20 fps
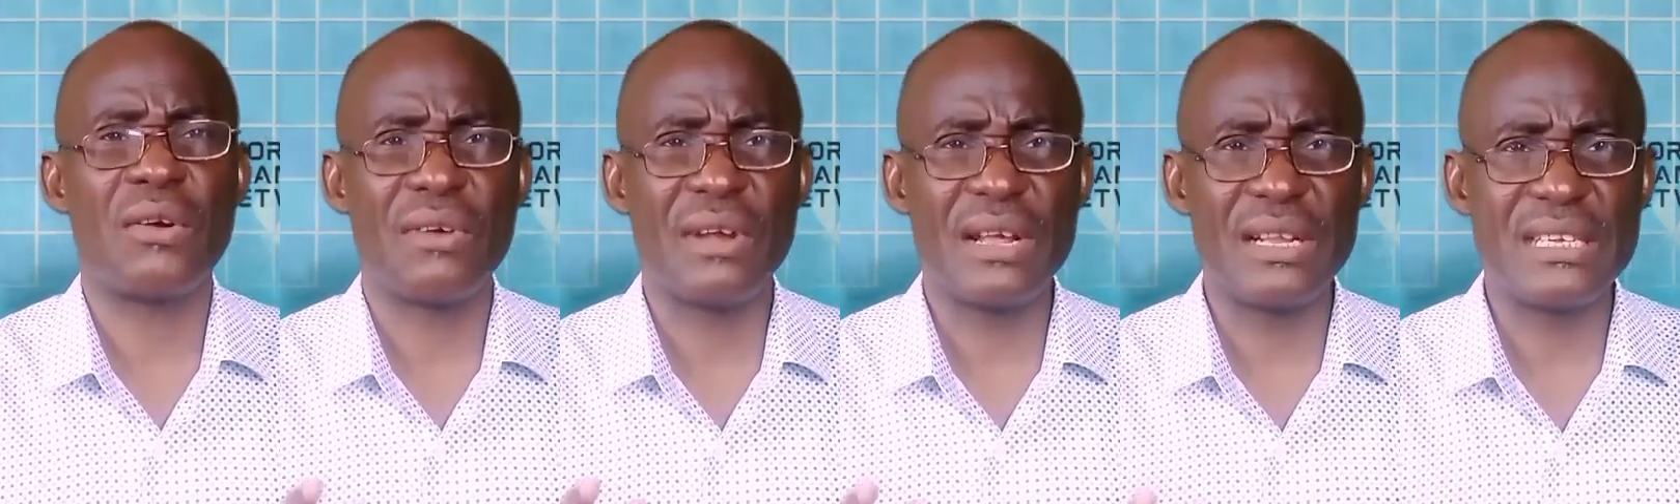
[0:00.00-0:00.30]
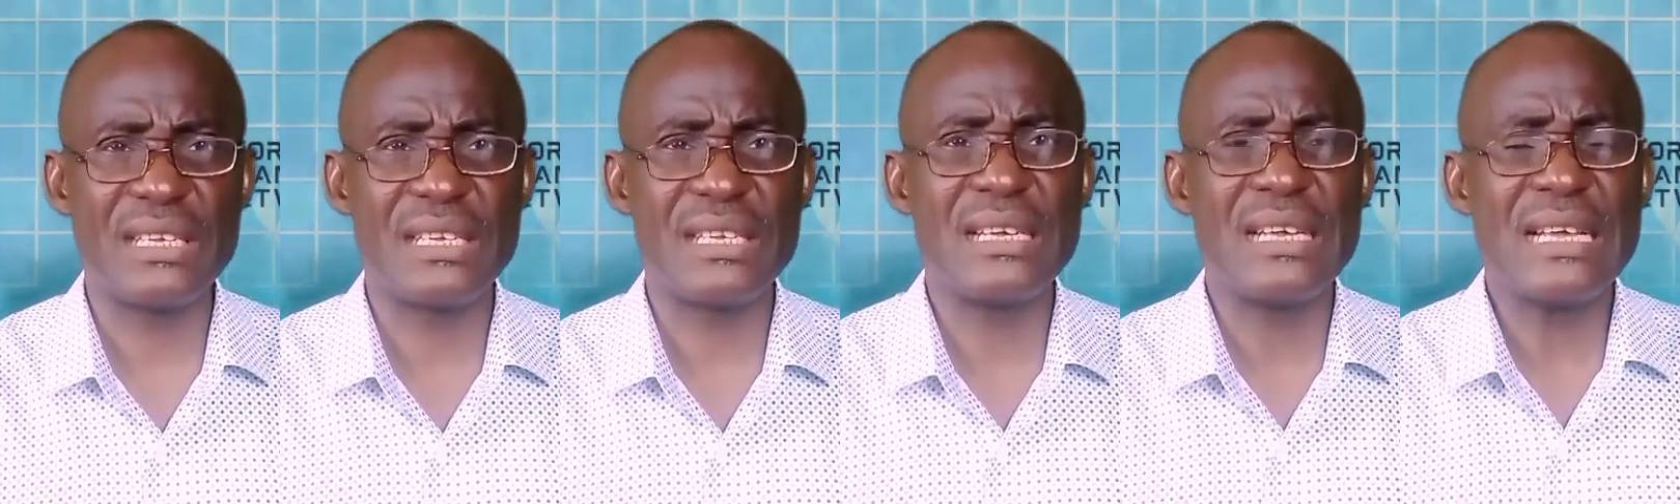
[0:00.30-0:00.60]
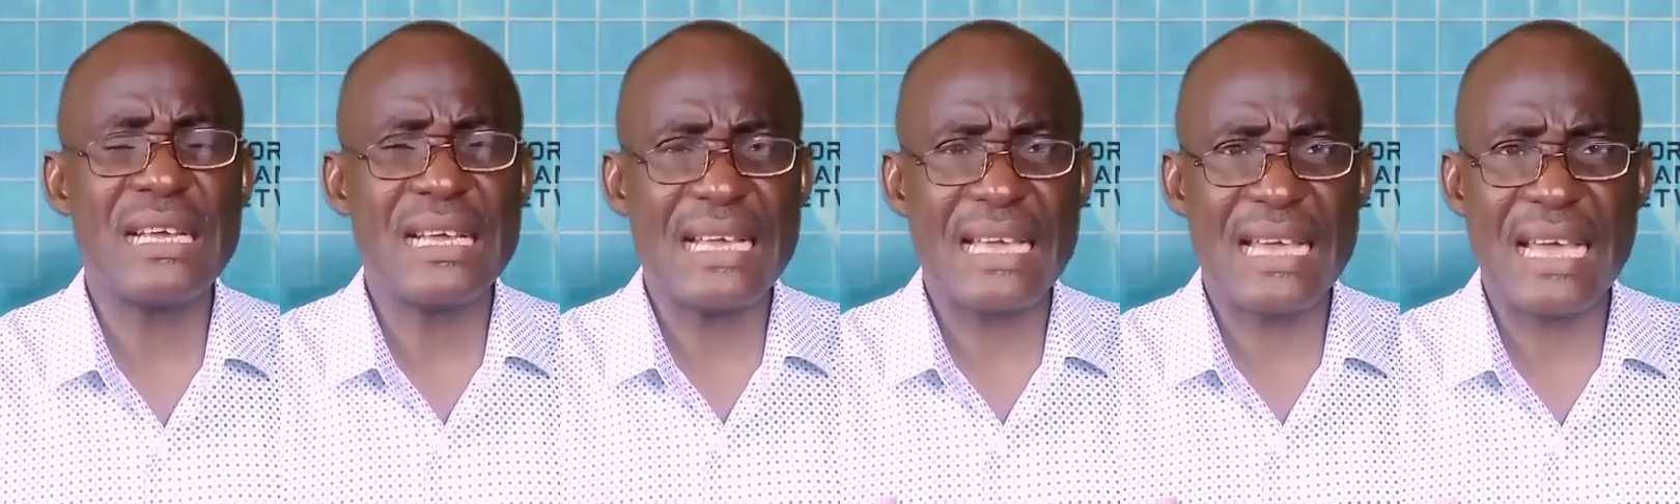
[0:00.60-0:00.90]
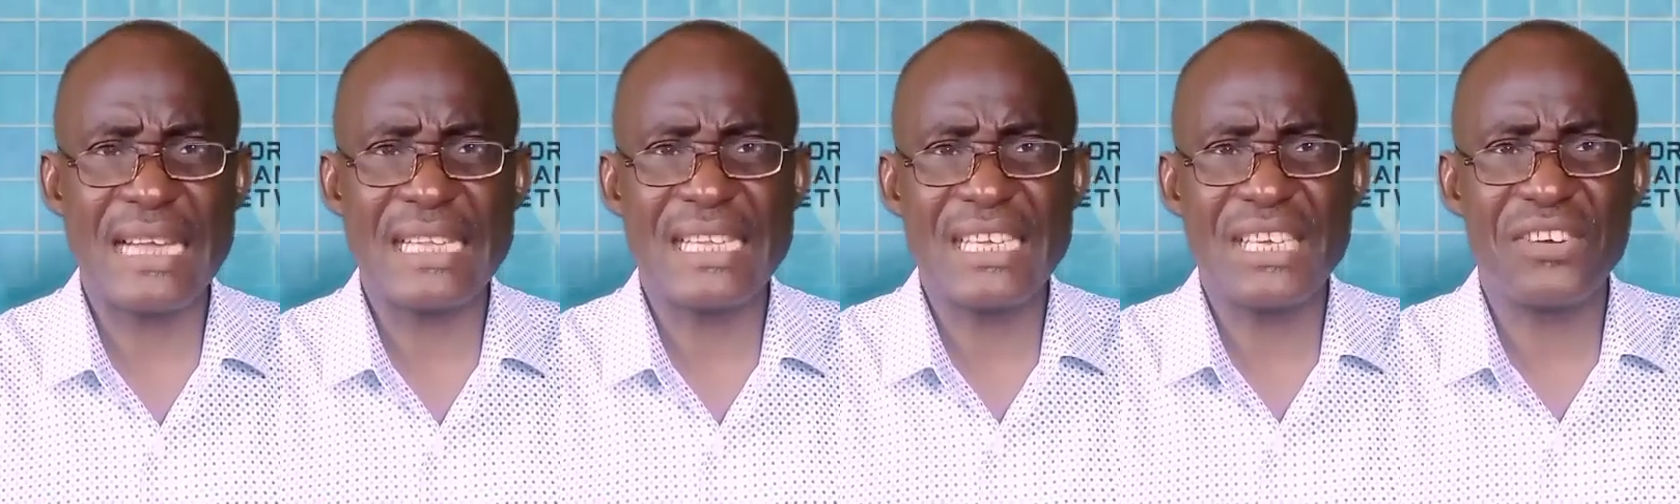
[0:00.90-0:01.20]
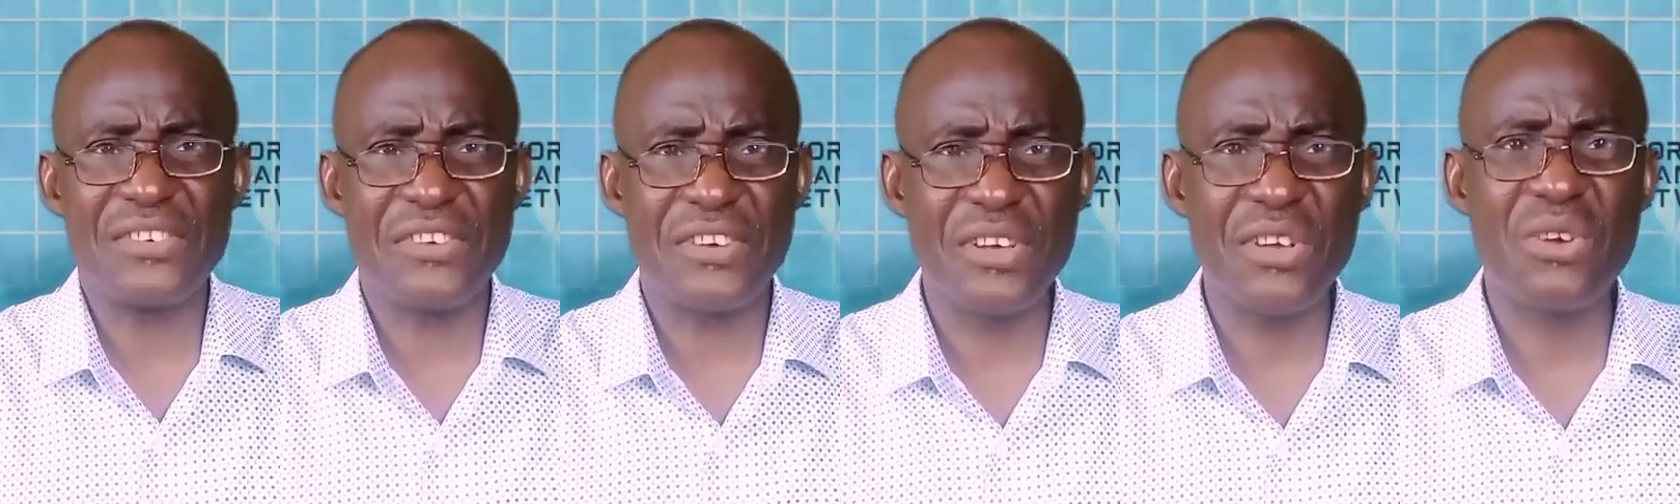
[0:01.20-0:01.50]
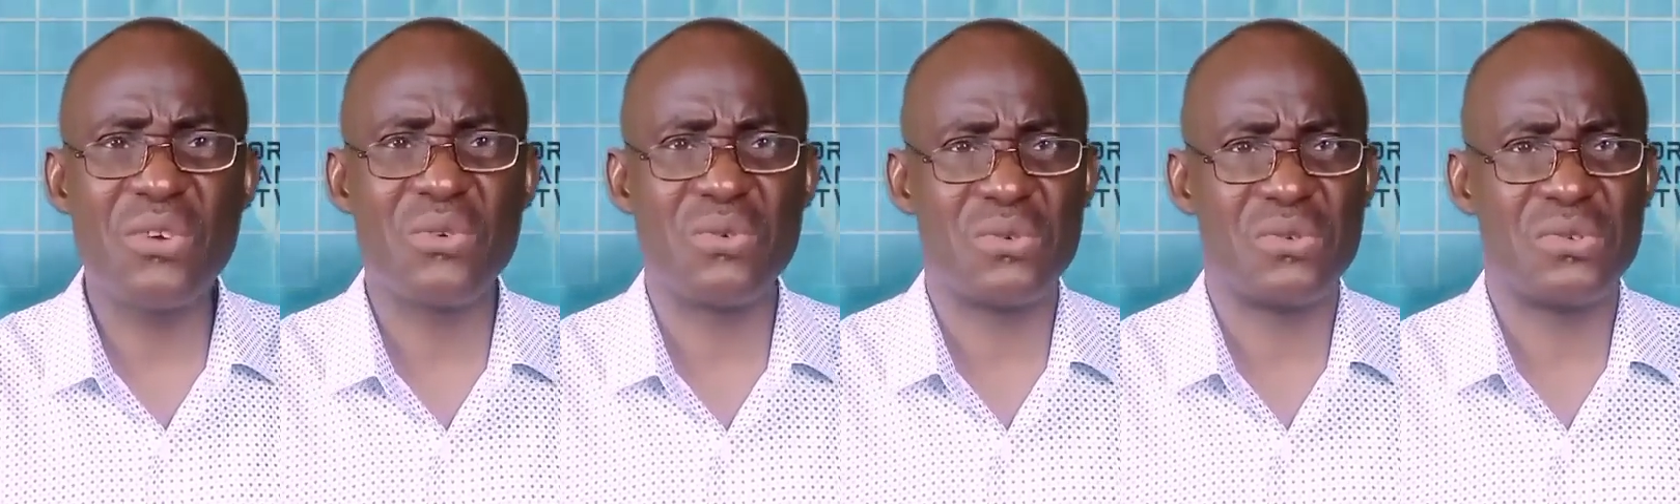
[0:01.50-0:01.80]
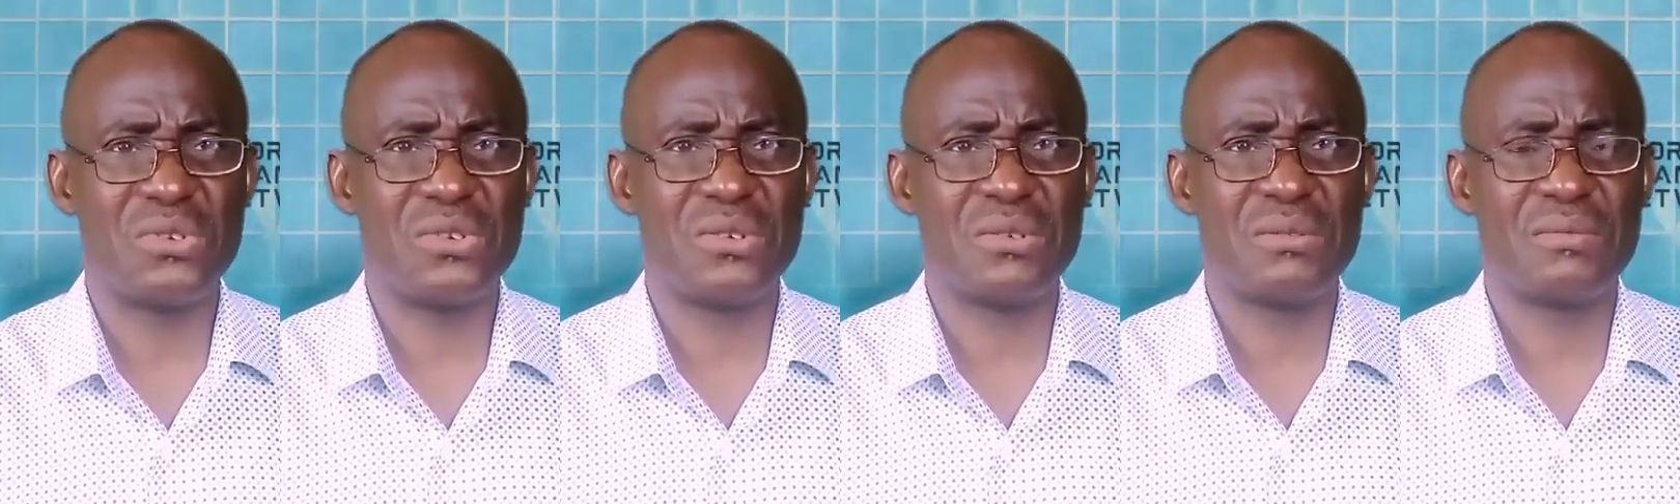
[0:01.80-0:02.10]
already getting
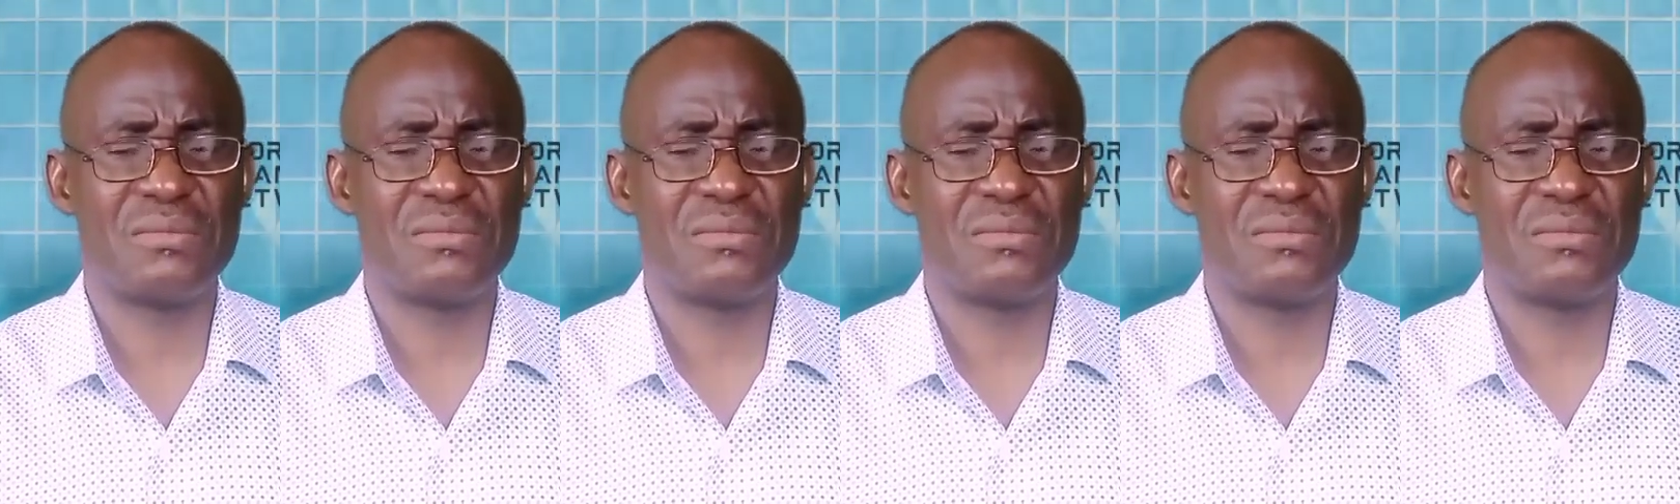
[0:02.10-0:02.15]
wrinkled.